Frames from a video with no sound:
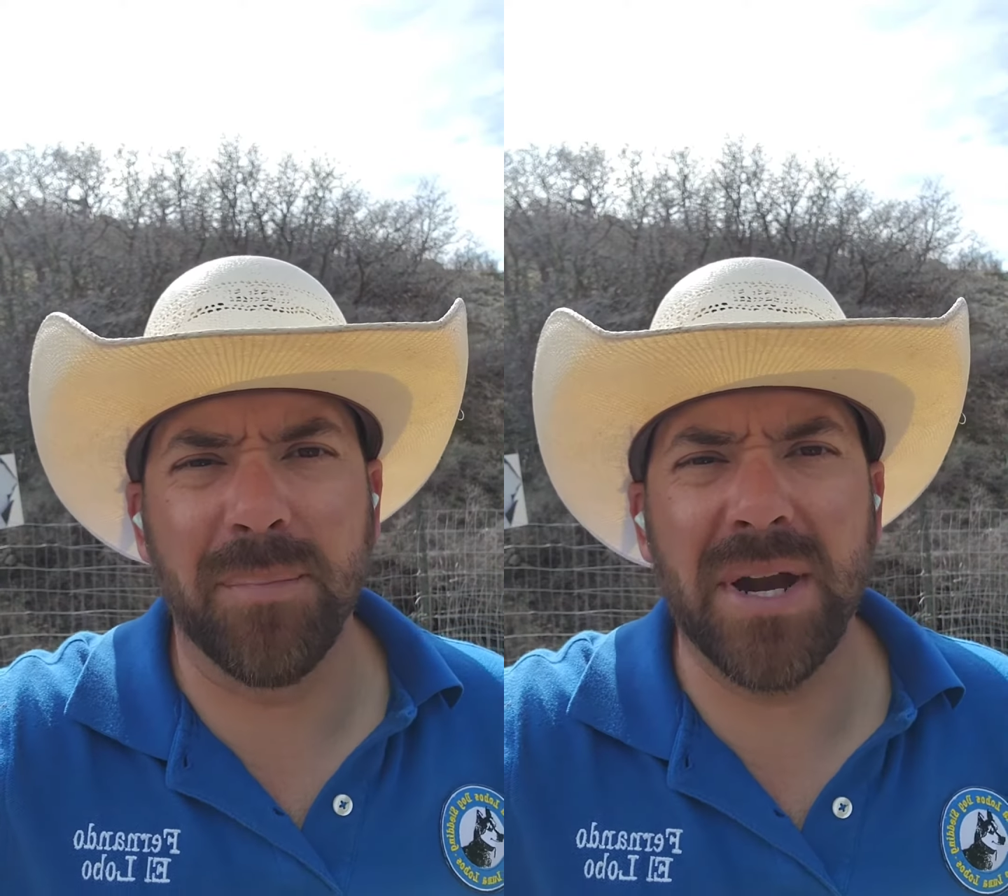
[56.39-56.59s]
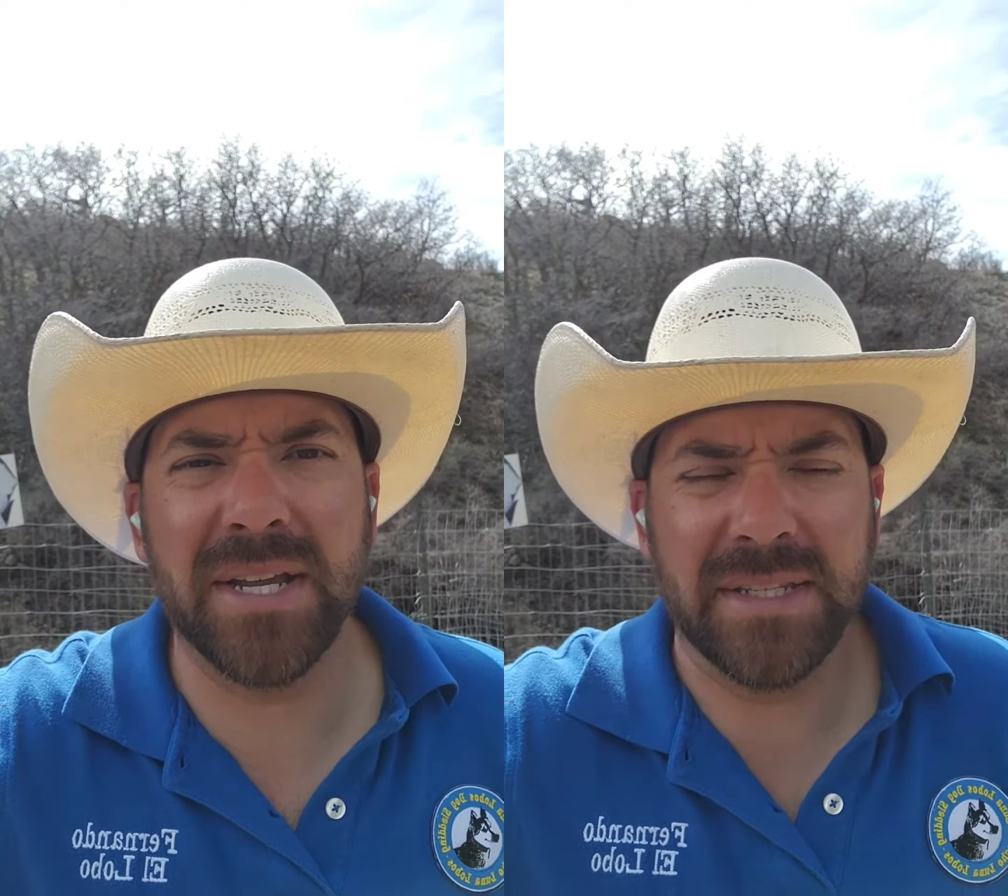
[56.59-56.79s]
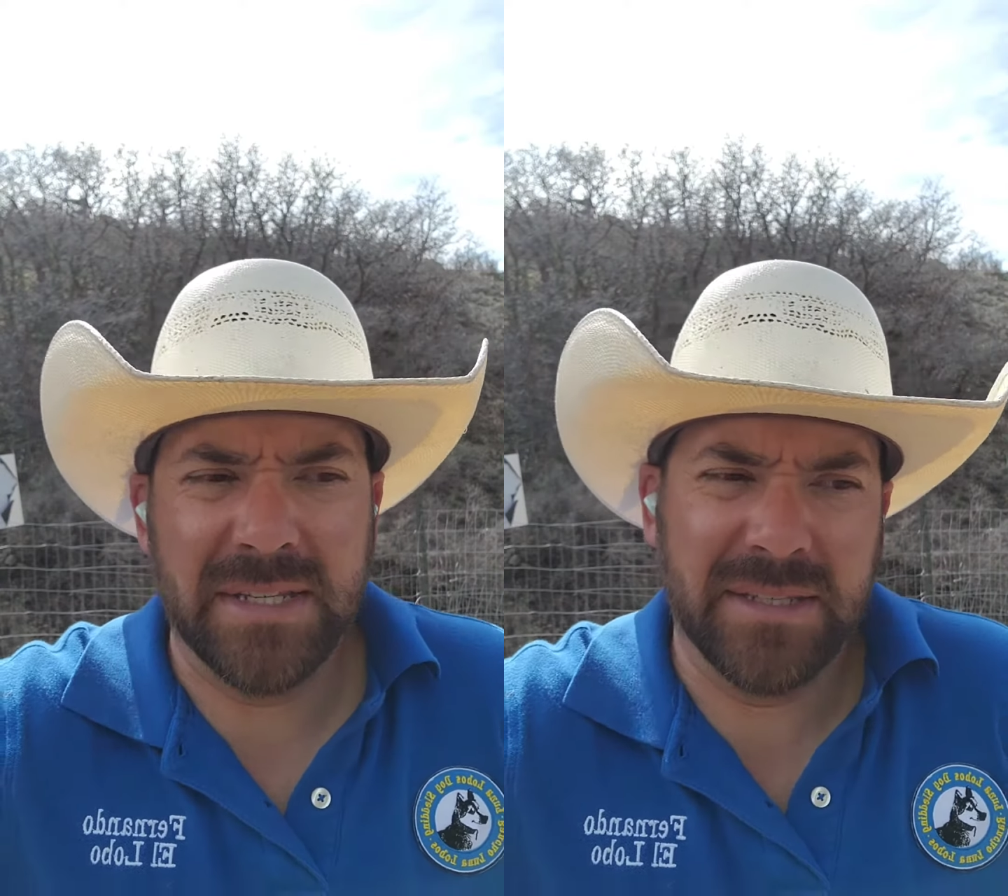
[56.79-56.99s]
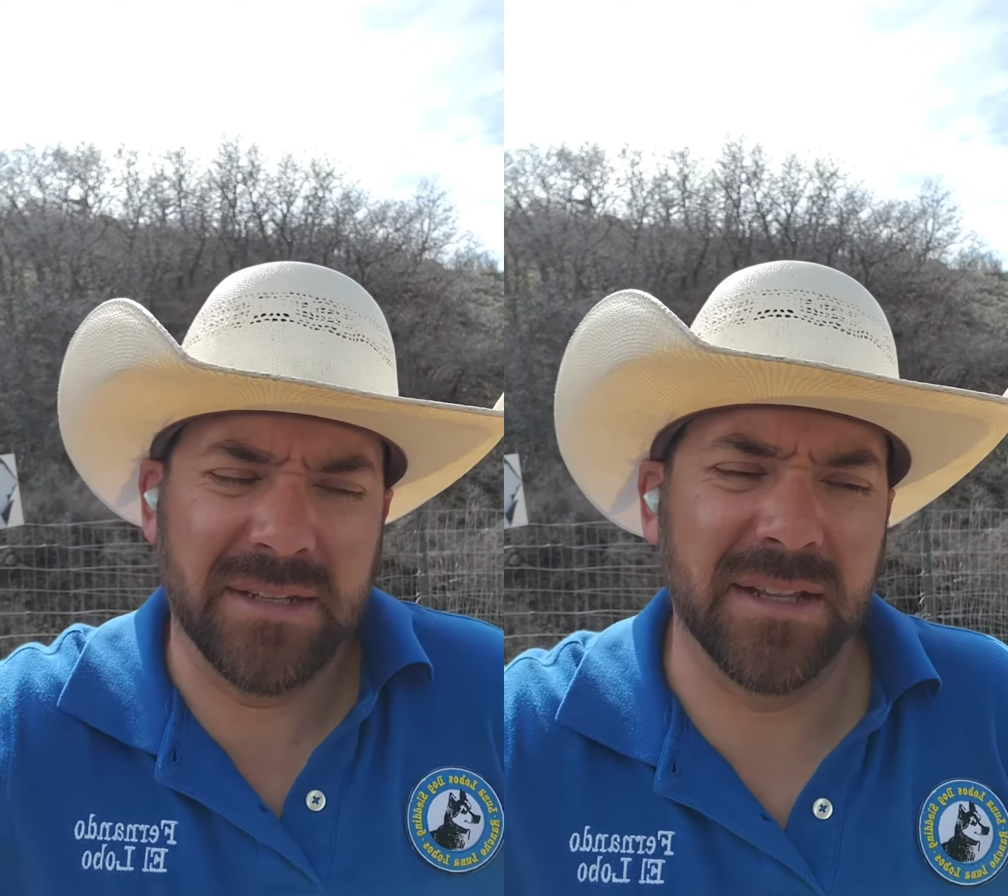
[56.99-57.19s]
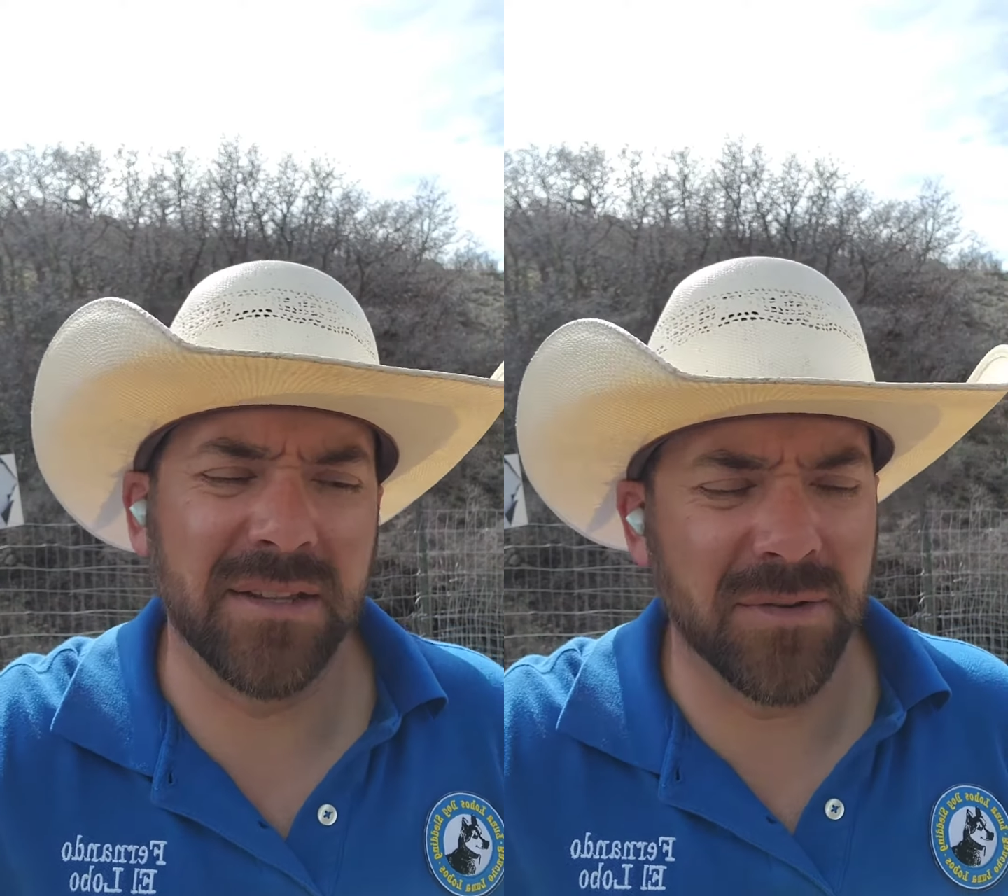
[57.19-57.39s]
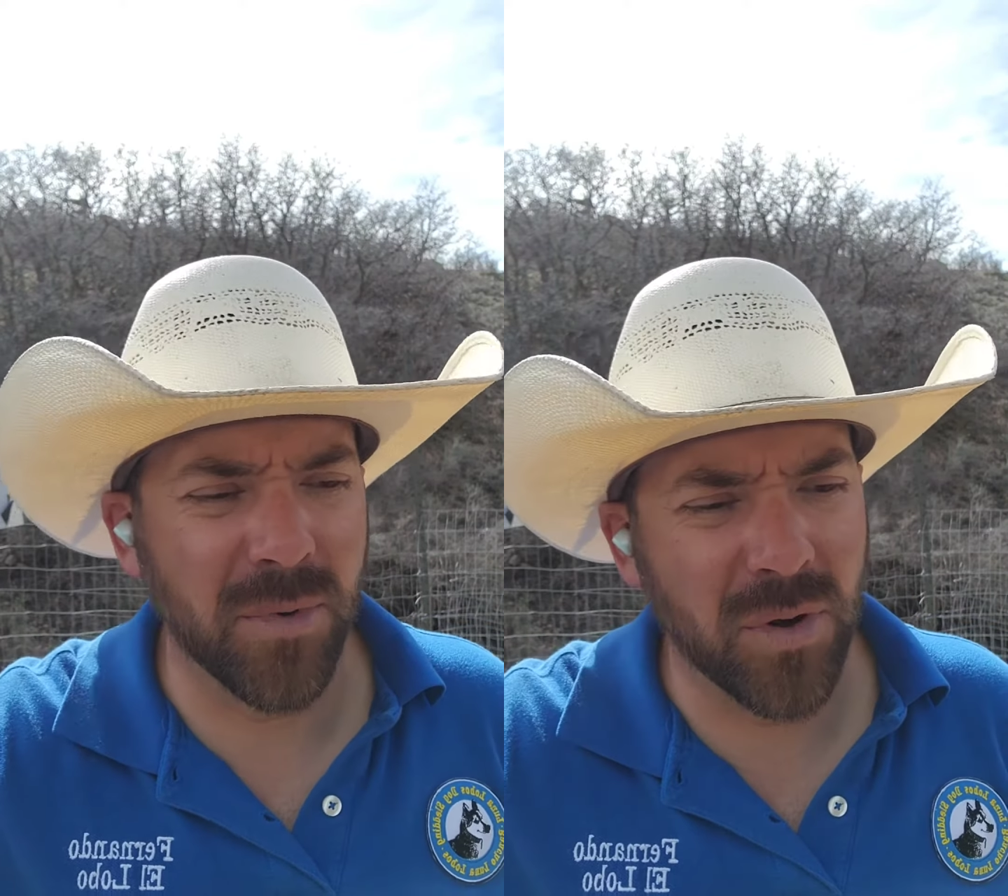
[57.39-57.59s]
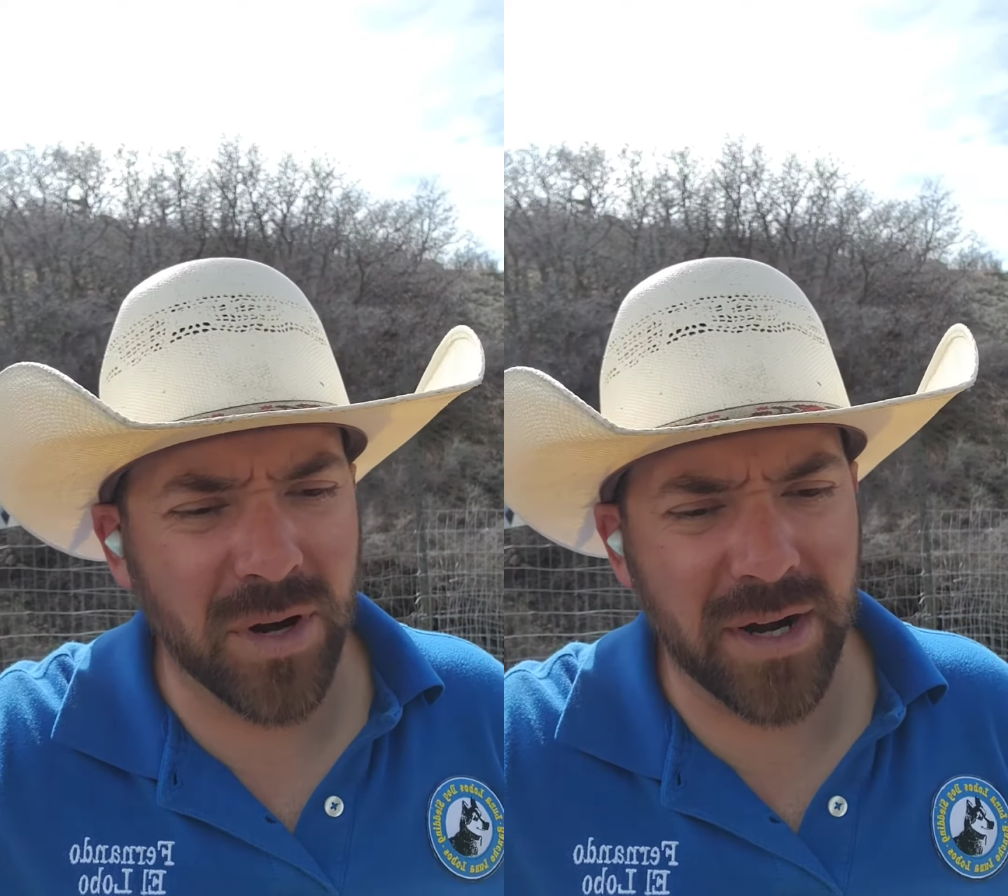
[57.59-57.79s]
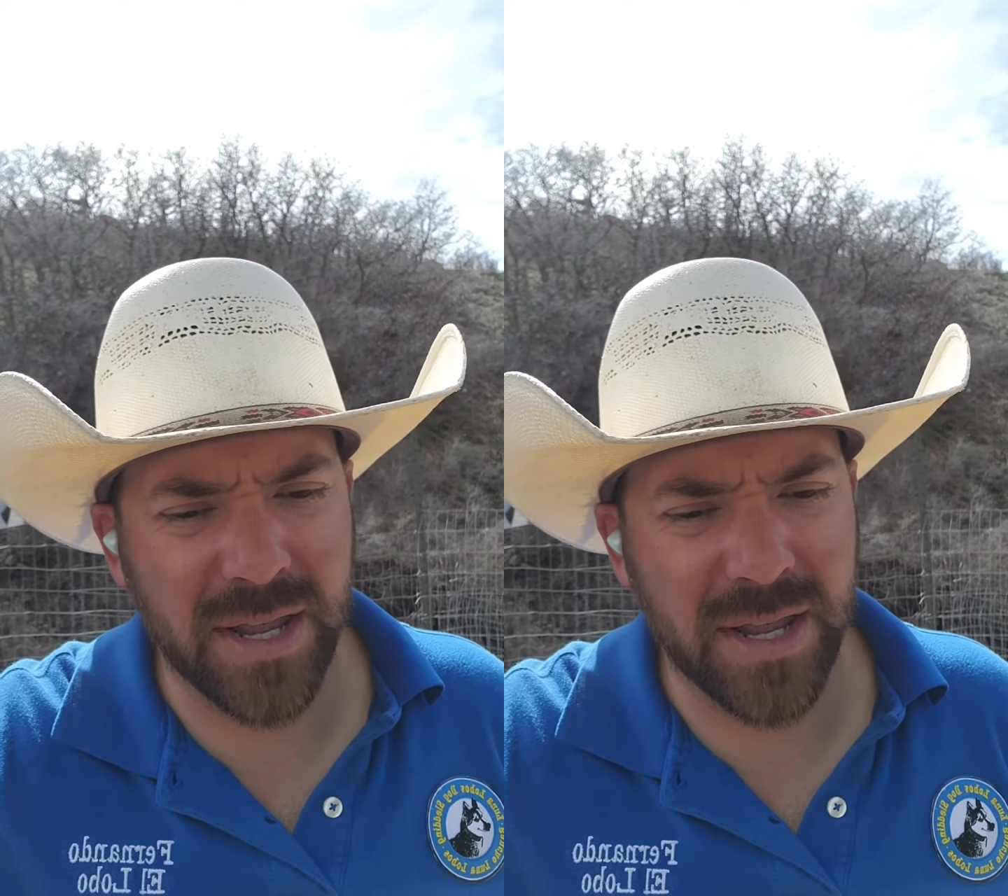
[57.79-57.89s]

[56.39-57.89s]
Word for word: process a little more.